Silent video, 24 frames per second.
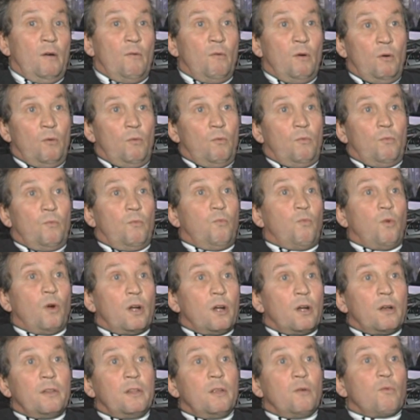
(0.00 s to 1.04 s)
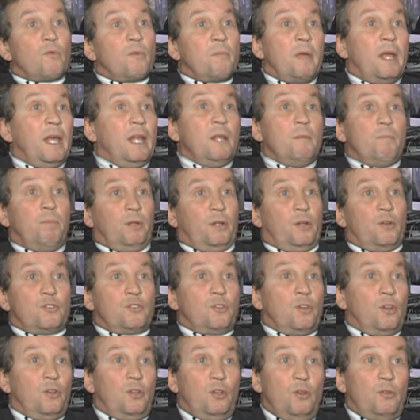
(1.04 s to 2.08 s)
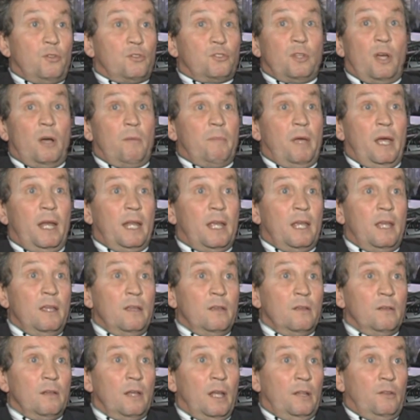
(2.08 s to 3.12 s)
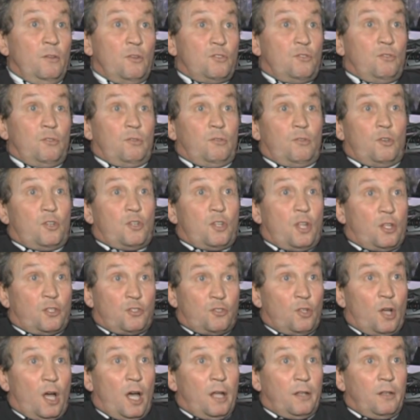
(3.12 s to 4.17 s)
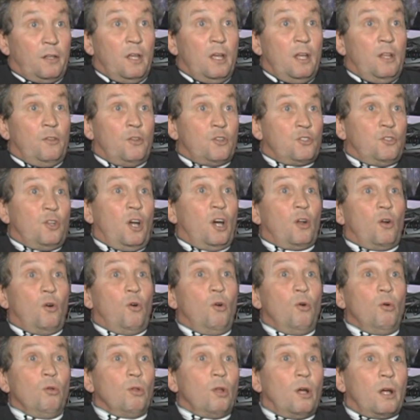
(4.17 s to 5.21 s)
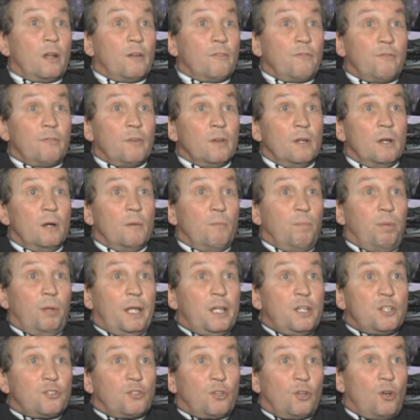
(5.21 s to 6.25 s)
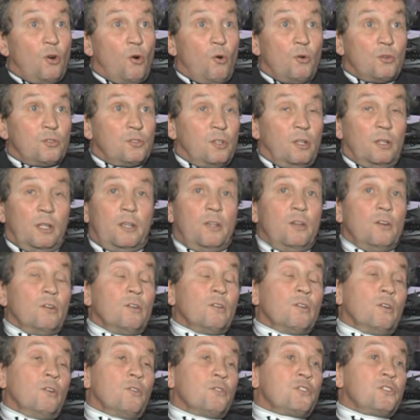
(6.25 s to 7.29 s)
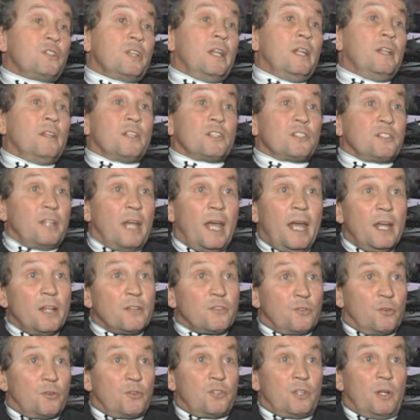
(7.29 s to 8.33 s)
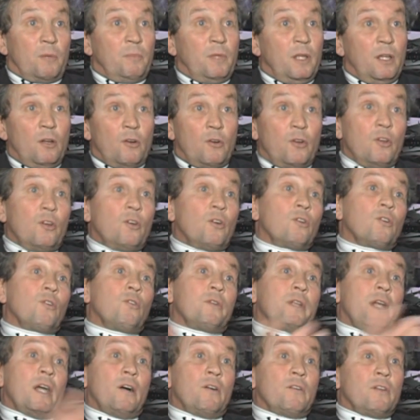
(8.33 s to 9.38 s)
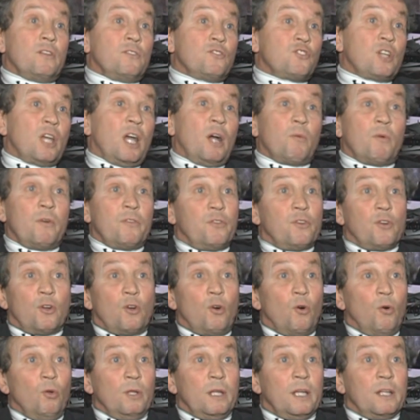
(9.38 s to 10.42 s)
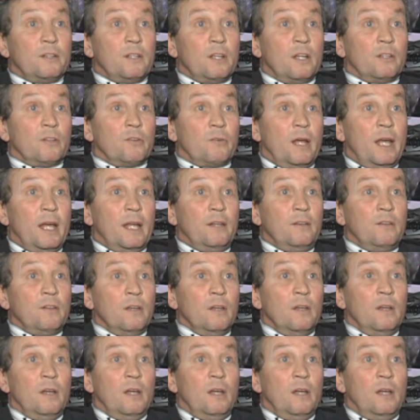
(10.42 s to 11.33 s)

Well, what are the remaining players going to do? There's not many, and there's not a whole lot of place to go. It's not like you're going to go sit in the stands or something, or you're going to go down and chat with your goalie at the other end.